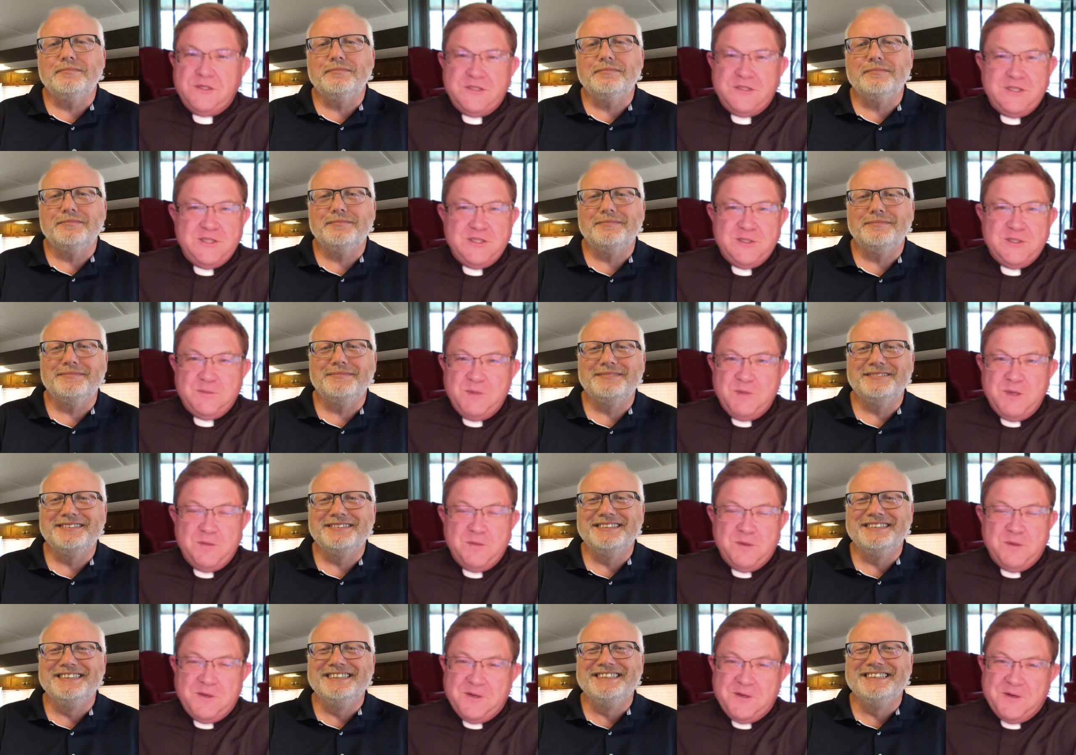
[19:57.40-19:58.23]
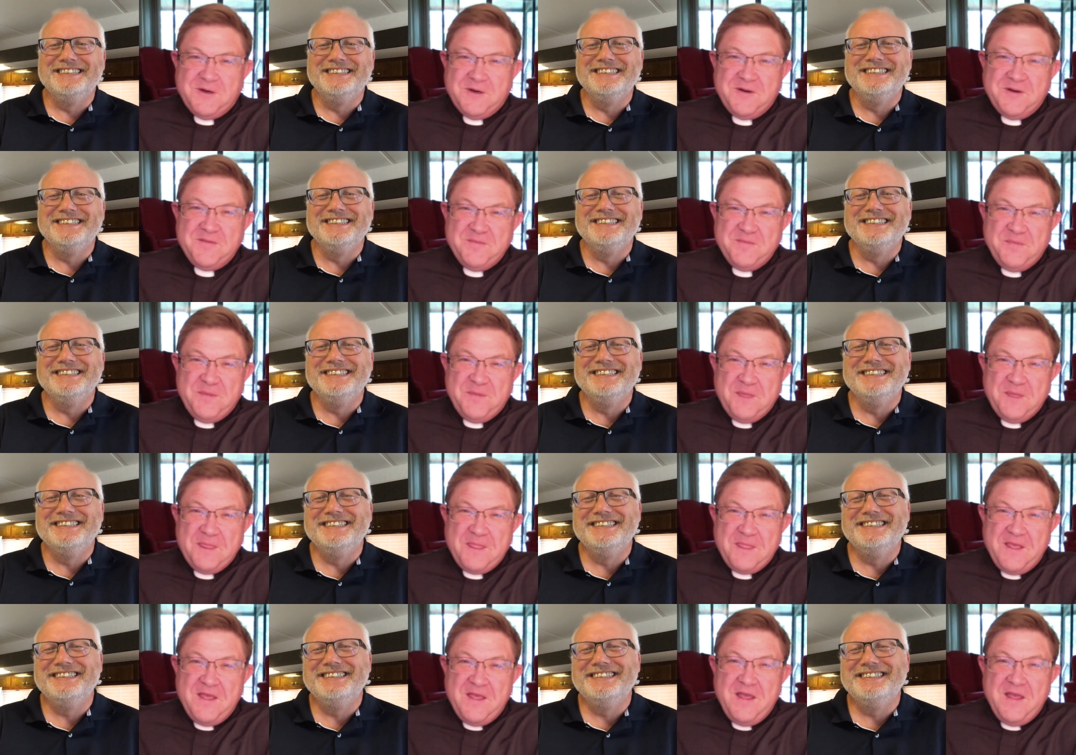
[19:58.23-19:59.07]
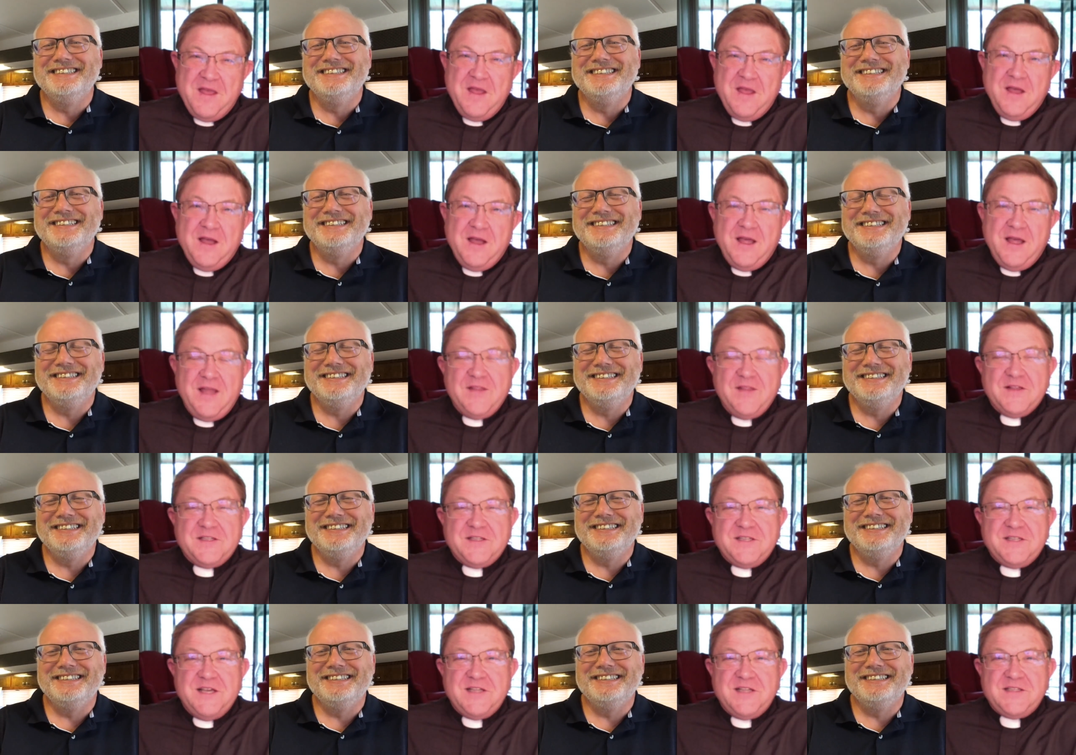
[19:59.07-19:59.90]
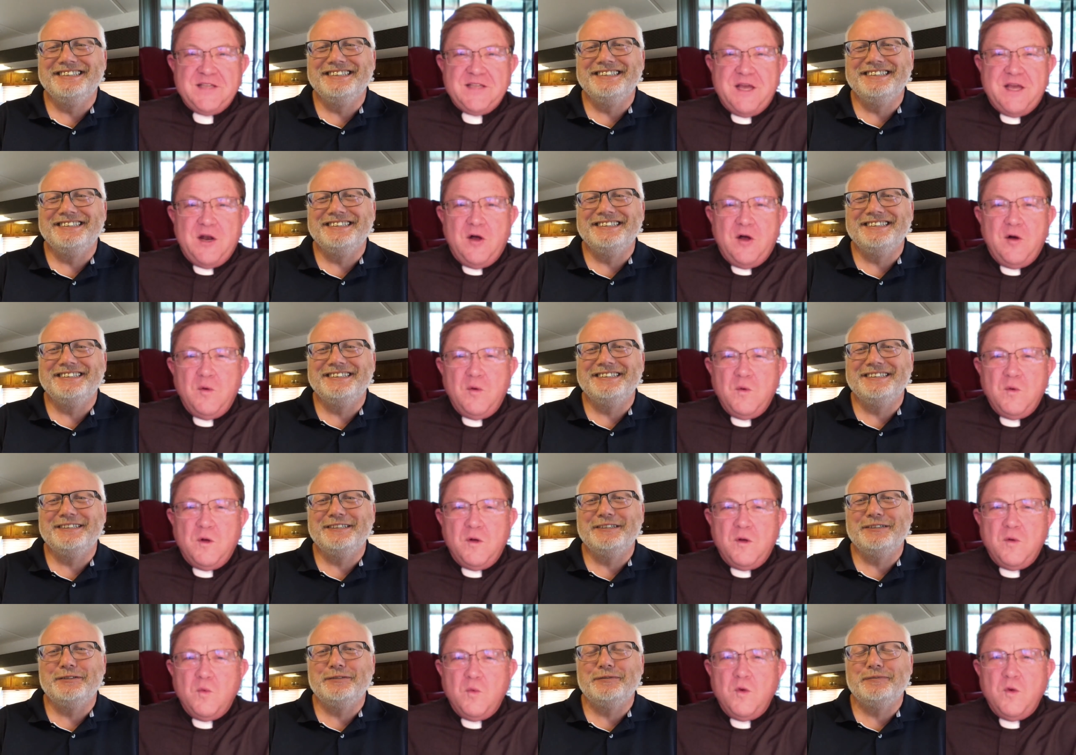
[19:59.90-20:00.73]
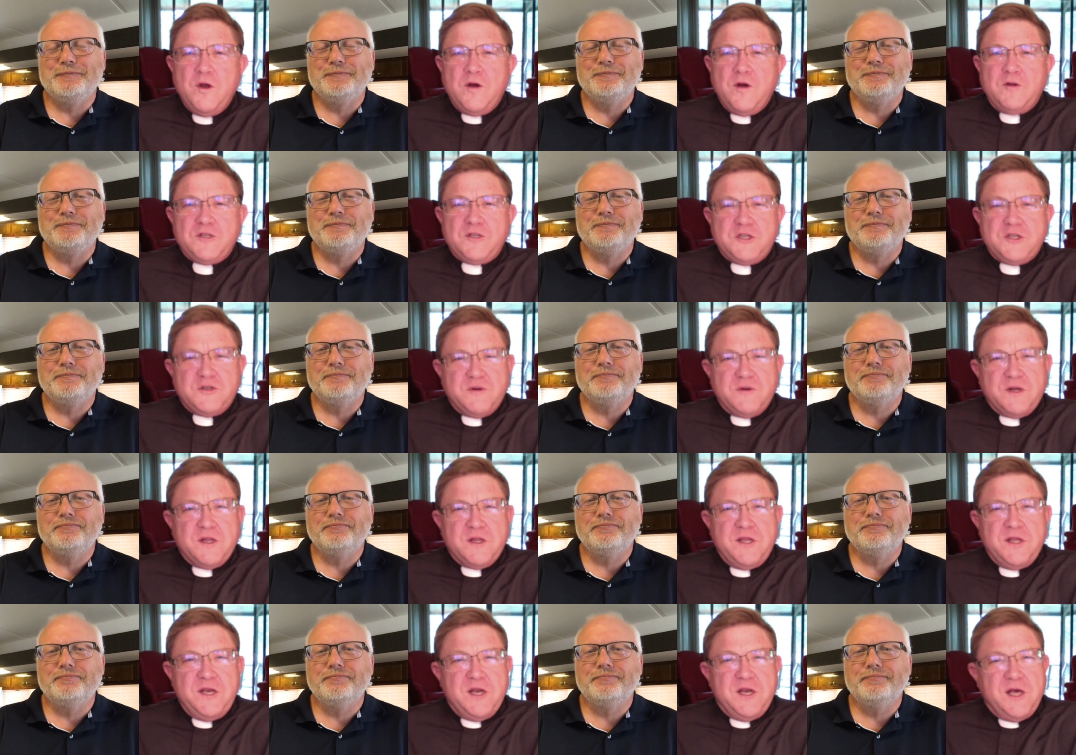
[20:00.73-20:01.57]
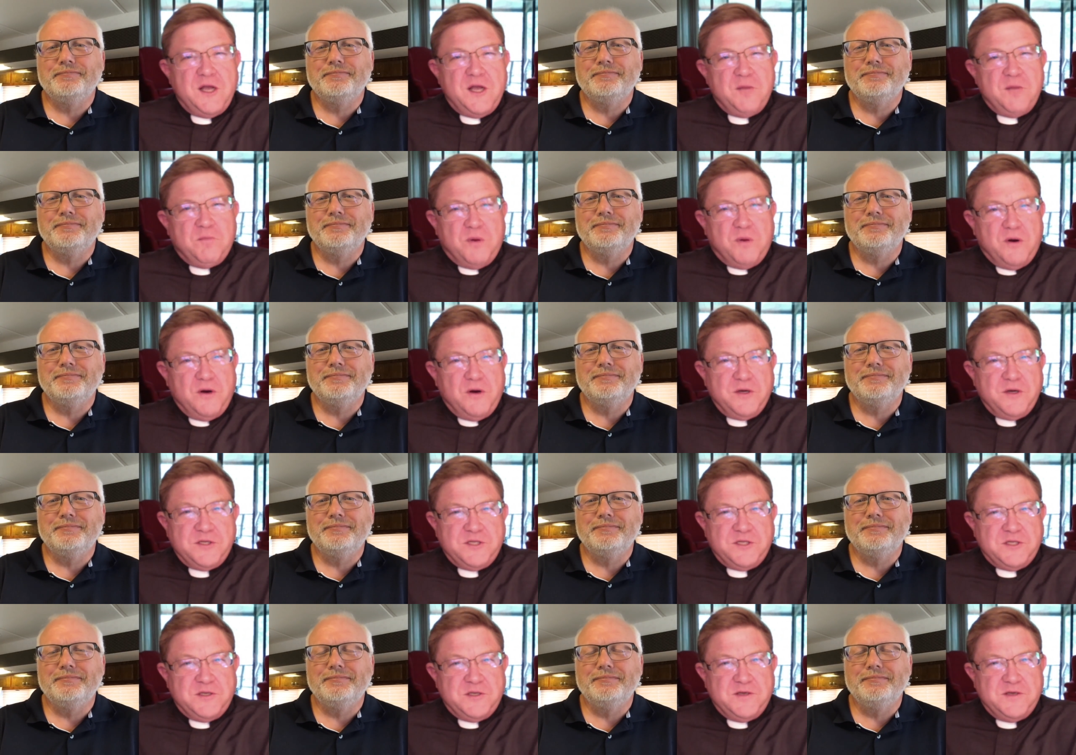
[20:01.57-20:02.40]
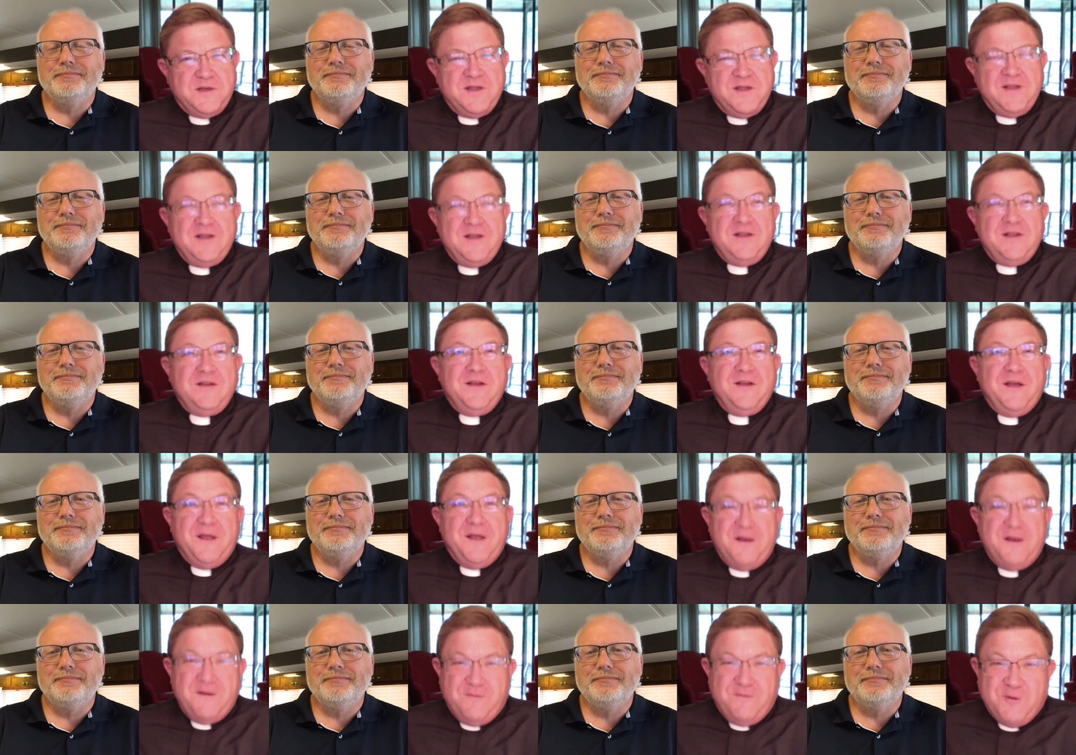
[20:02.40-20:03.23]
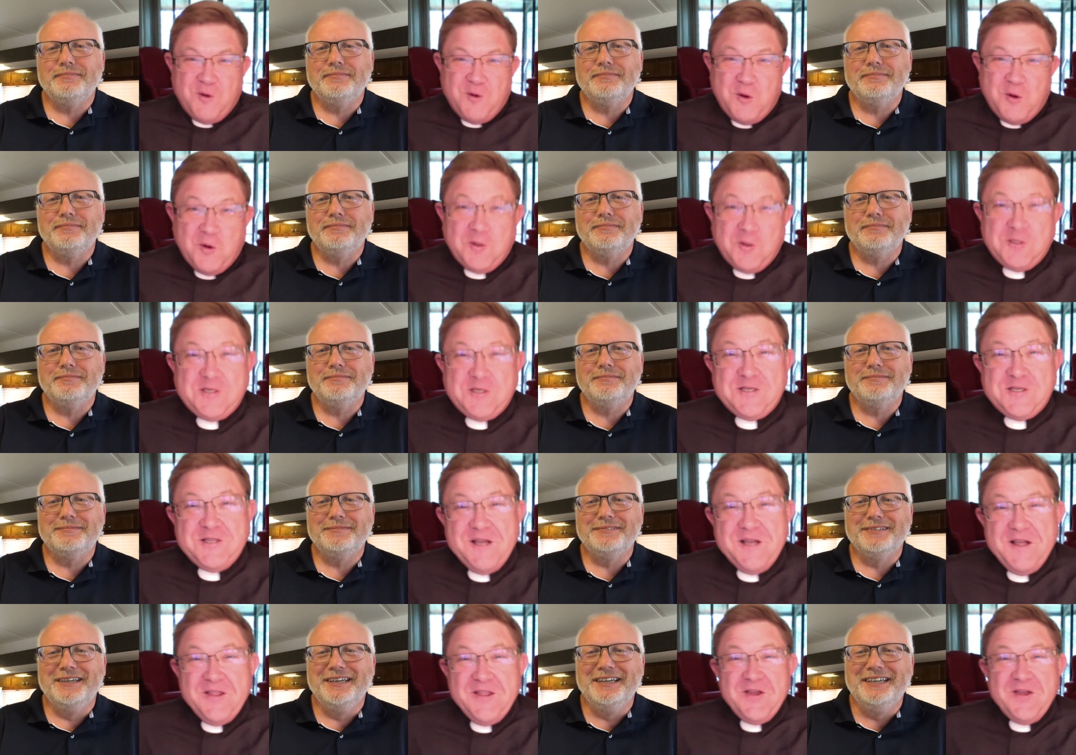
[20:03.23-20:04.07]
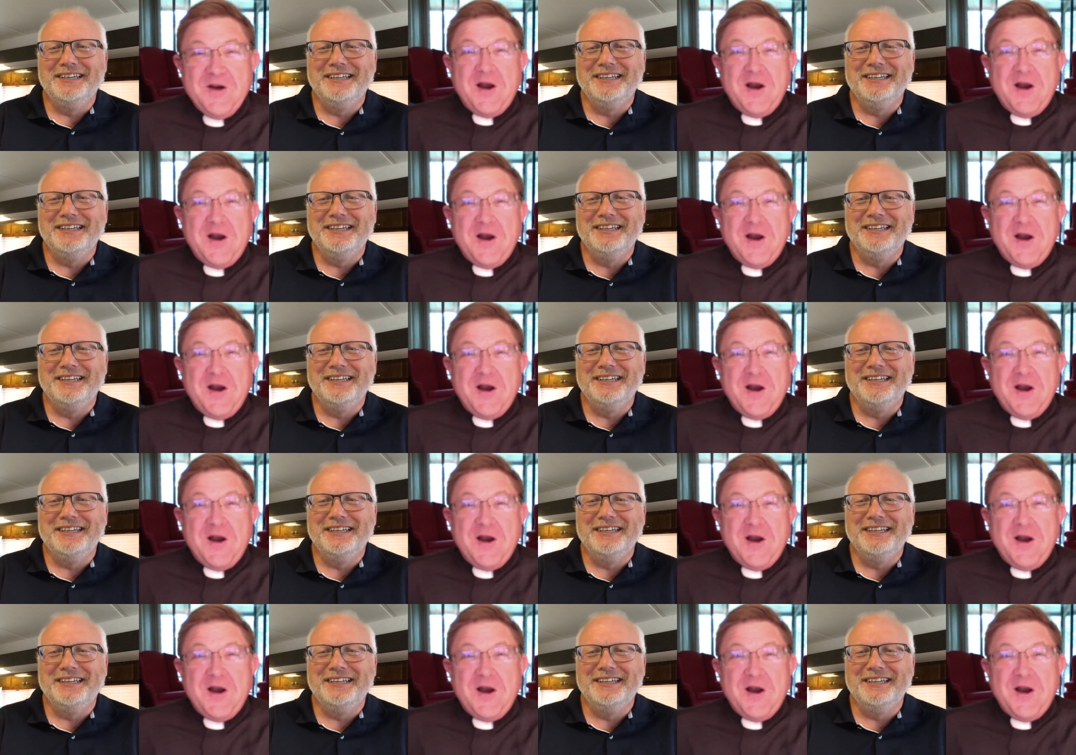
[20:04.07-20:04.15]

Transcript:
Speaker 1: these people are in the sense that, oh, well, we're strictly nonpartisan. And of course, they're